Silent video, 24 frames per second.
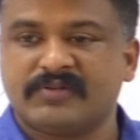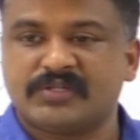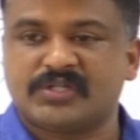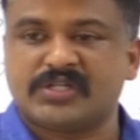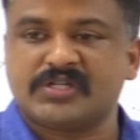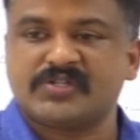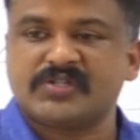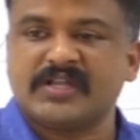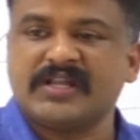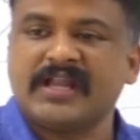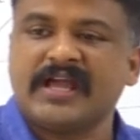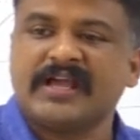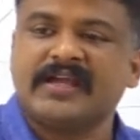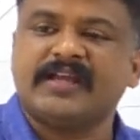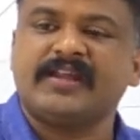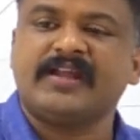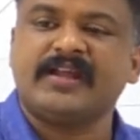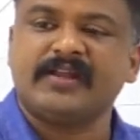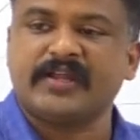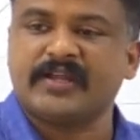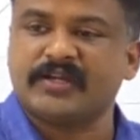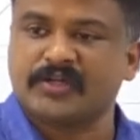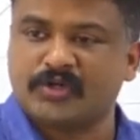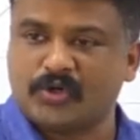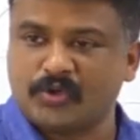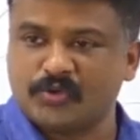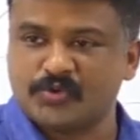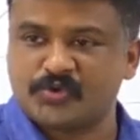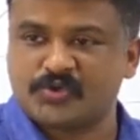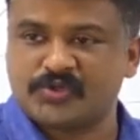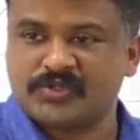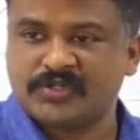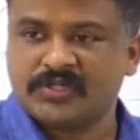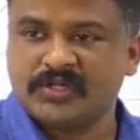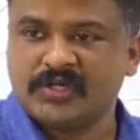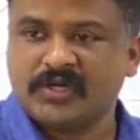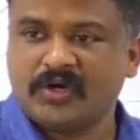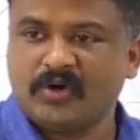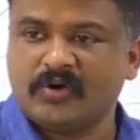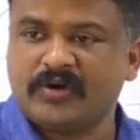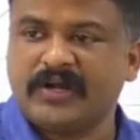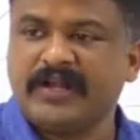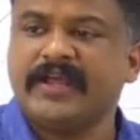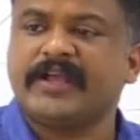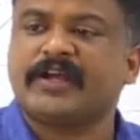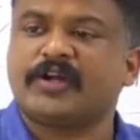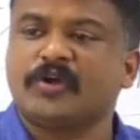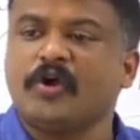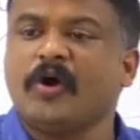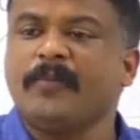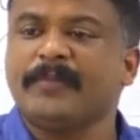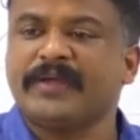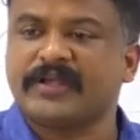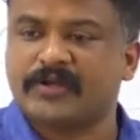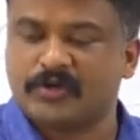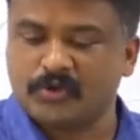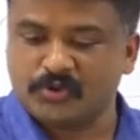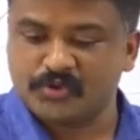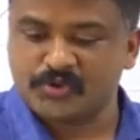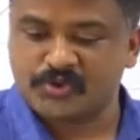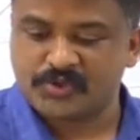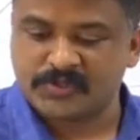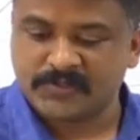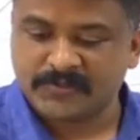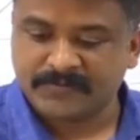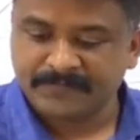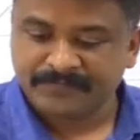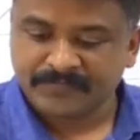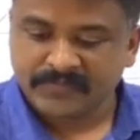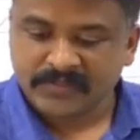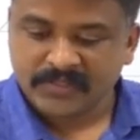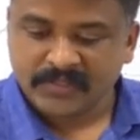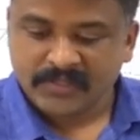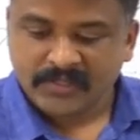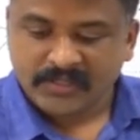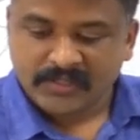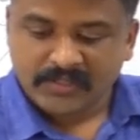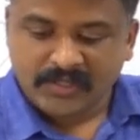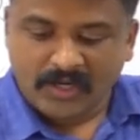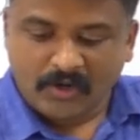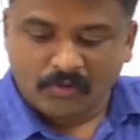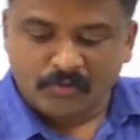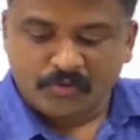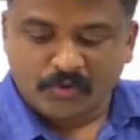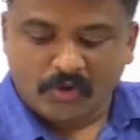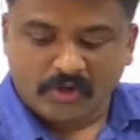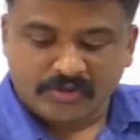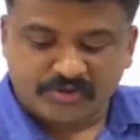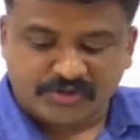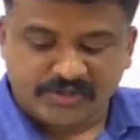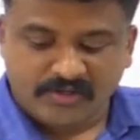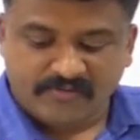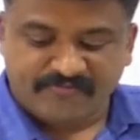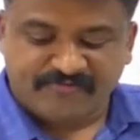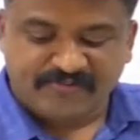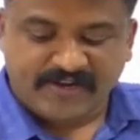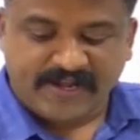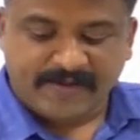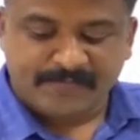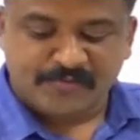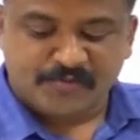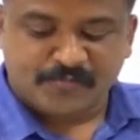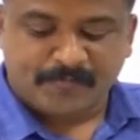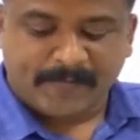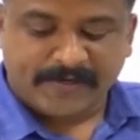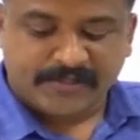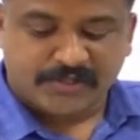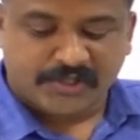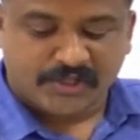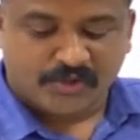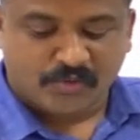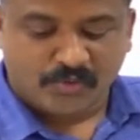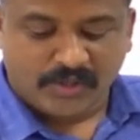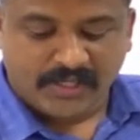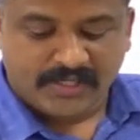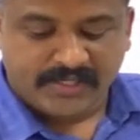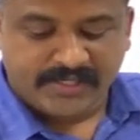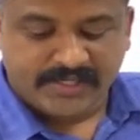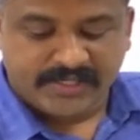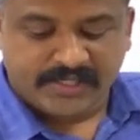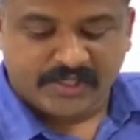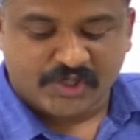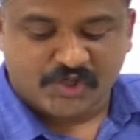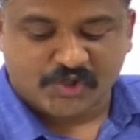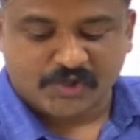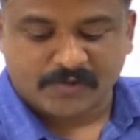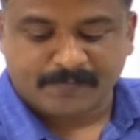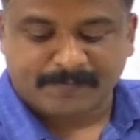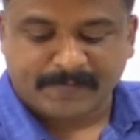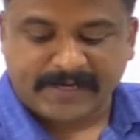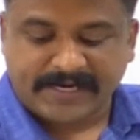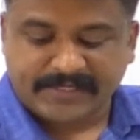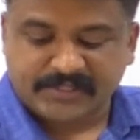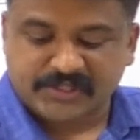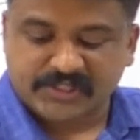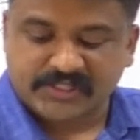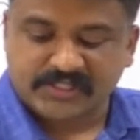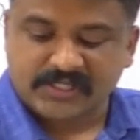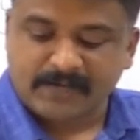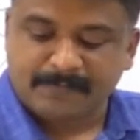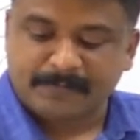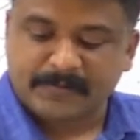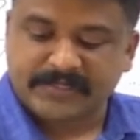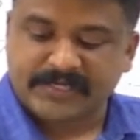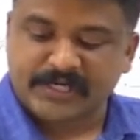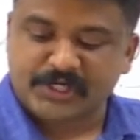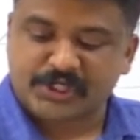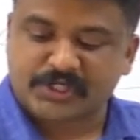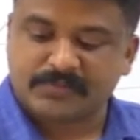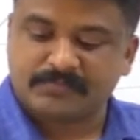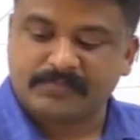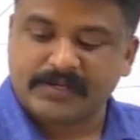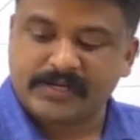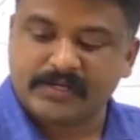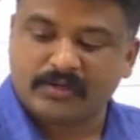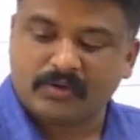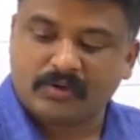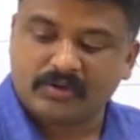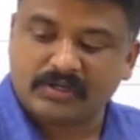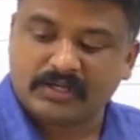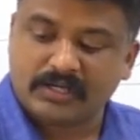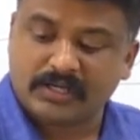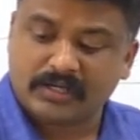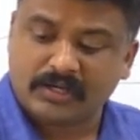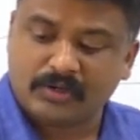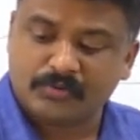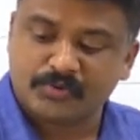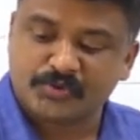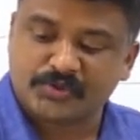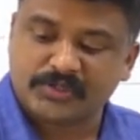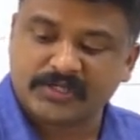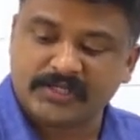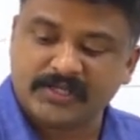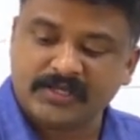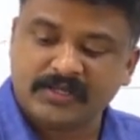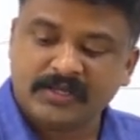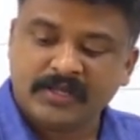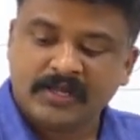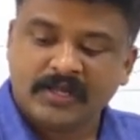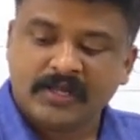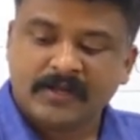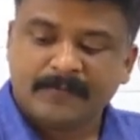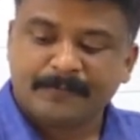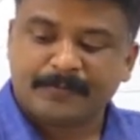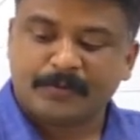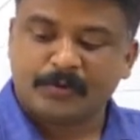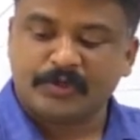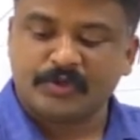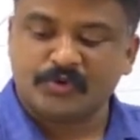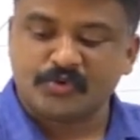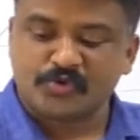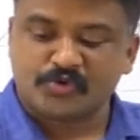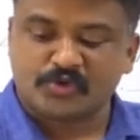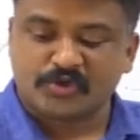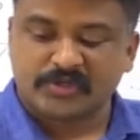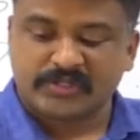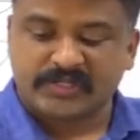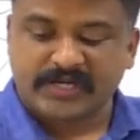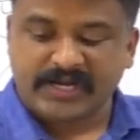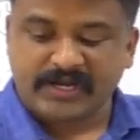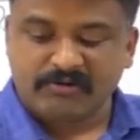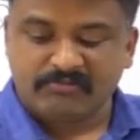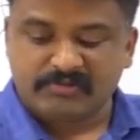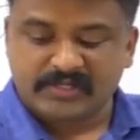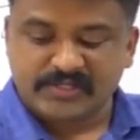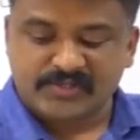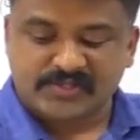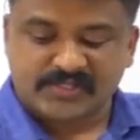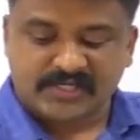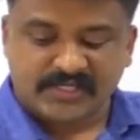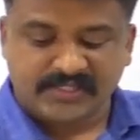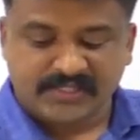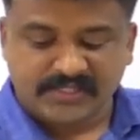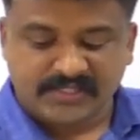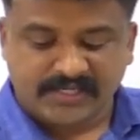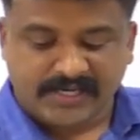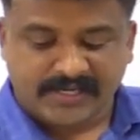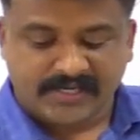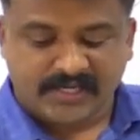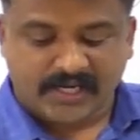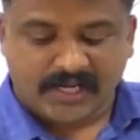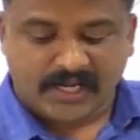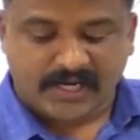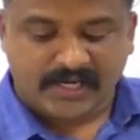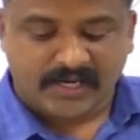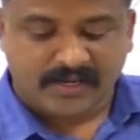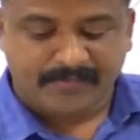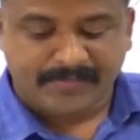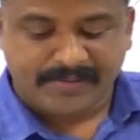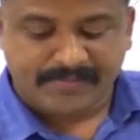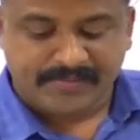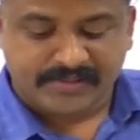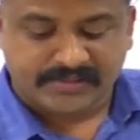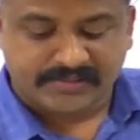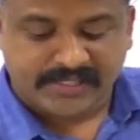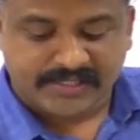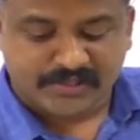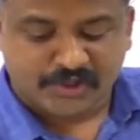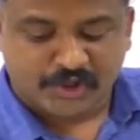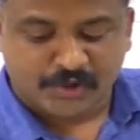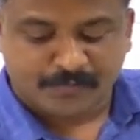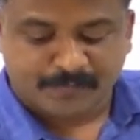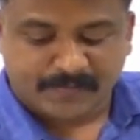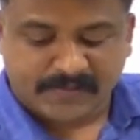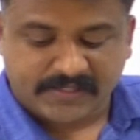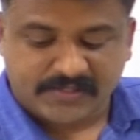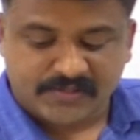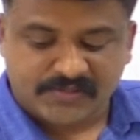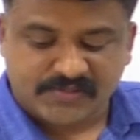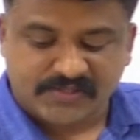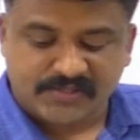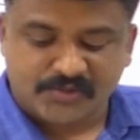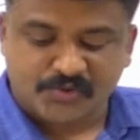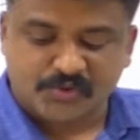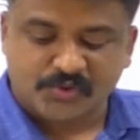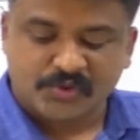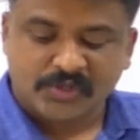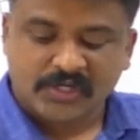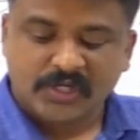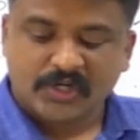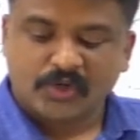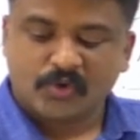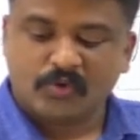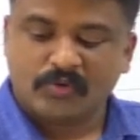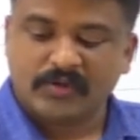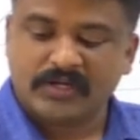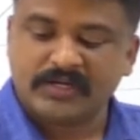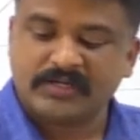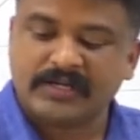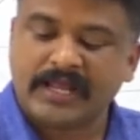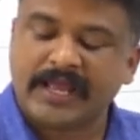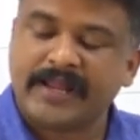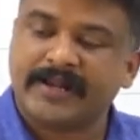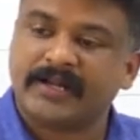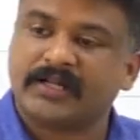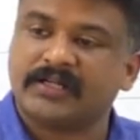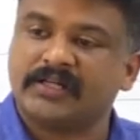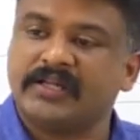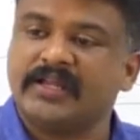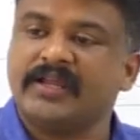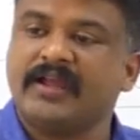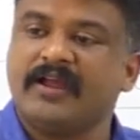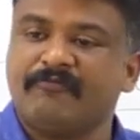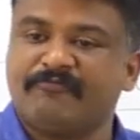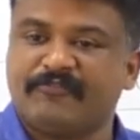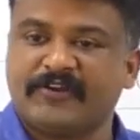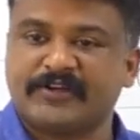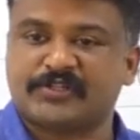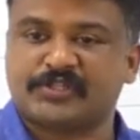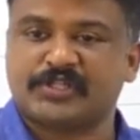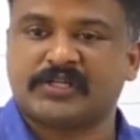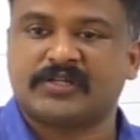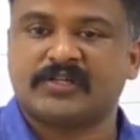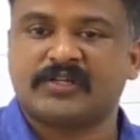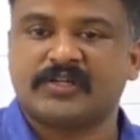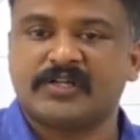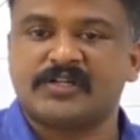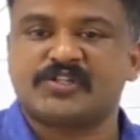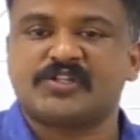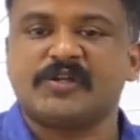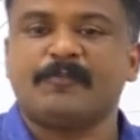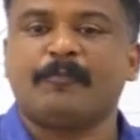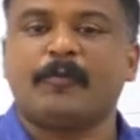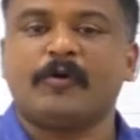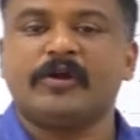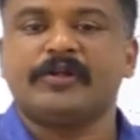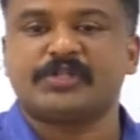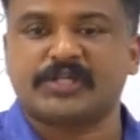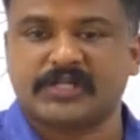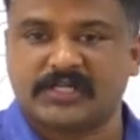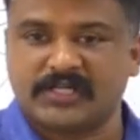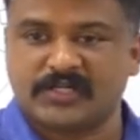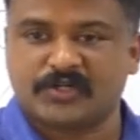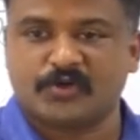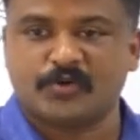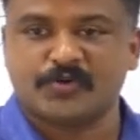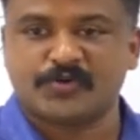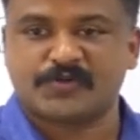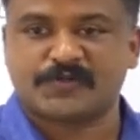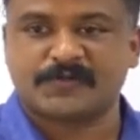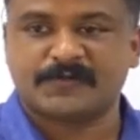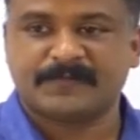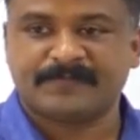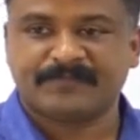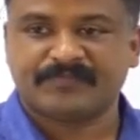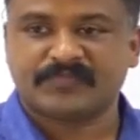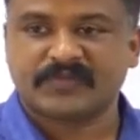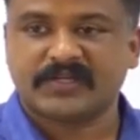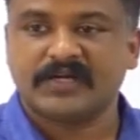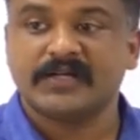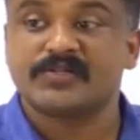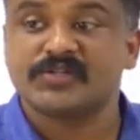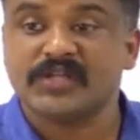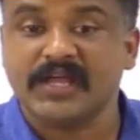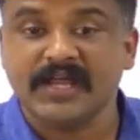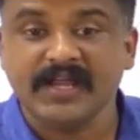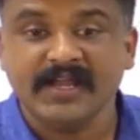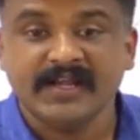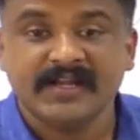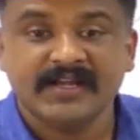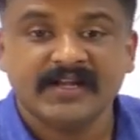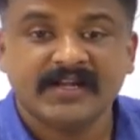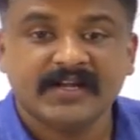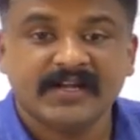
which is an agrarian cause or an economic cause. Now, doctrine of labs, particularly its practical application by Lord Dalhousie, produced grave discontent and alarm among native princes who were directly affected. It's a political cause. It's a